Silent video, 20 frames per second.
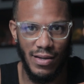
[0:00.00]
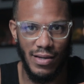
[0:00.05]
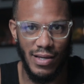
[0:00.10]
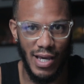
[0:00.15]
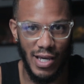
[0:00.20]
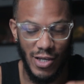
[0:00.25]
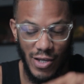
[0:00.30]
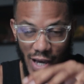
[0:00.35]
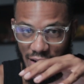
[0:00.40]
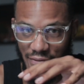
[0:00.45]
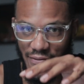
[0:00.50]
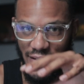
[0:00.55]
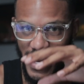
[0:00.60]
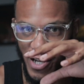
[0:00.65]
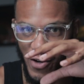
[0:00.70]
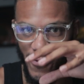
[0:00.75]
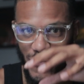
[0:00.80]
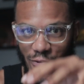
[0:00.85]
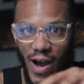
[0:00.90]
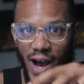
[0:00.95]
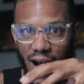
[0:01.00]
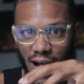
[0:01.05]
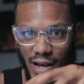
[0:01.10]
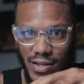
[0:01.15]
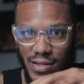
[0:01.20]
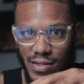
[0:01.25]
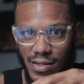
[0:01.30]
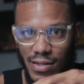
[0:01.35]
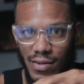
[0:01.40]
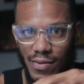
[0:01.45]
Yeah, you gotta find your
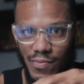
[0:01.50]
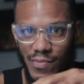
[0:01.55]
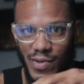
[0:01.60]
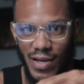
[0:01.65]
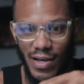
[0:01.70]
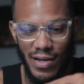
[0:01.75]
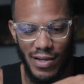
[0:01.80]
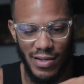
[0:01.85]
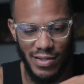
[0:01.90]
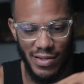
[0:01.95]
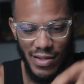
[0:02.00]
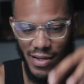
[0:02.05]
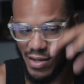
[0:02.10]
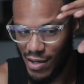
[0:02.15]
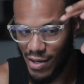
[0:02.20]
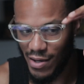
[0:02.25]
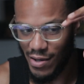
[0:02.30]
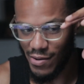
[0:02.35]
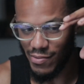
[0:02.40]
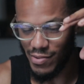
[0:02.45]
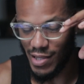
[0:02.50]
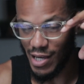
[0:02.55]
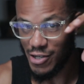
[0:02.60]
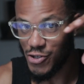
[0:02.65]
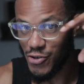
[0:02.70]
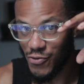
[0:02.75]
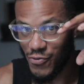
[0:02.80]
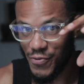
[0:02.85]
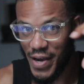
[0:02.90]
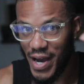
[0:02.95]
rocks, because
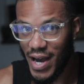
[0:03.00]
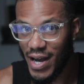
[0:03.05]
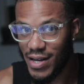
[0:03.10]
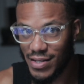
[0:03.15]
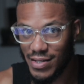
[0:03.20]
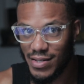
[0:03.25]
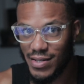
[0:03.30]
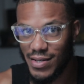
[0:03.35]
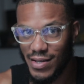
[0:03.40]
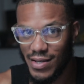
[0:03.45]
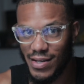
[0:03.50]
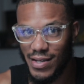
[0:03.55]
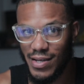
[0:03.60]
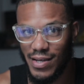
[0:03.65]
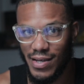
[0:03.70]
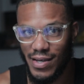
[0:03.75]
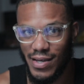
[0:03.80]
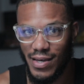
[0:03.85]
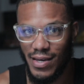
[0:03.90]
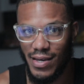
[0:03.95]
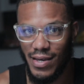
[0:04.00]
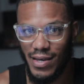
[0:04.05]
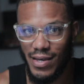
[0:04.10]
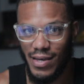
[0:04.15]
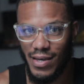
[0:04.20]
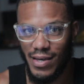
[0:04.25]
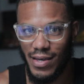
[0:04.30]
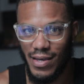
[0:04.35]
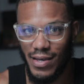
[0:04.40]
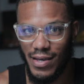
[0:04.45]
without your rocks,
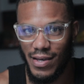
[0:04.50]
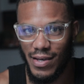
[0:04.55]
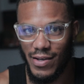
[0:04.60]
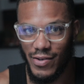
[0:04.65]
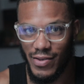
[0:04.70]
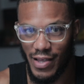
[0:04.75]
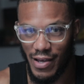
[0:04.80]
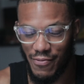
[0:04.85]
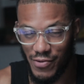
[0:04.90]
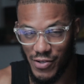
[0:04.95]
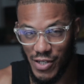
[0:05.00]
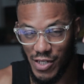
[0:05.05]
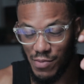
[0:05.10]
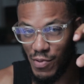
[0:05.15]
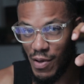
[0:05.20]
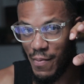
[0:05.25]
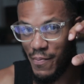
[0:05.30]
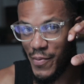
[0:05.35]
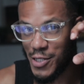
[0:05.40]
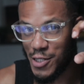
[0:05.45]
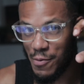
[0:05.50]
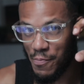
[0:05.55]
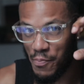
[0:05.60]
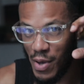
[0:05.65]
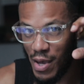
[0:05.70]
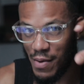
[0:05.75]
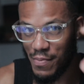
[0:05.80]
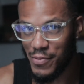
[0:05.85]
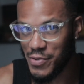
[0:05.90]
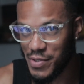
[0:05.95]
your life would just be a bunch of
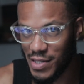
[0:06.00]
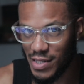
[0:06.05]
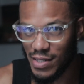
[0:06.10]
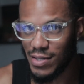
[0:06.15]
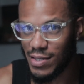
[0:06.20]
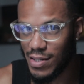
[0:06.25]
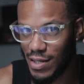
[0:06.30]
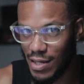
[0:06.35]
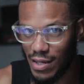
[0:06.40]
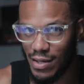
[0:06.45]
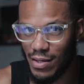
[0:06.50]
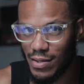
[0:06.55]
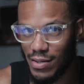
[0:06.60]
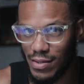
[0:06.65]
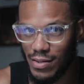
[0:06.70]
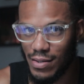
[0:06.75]
pebbles and sand.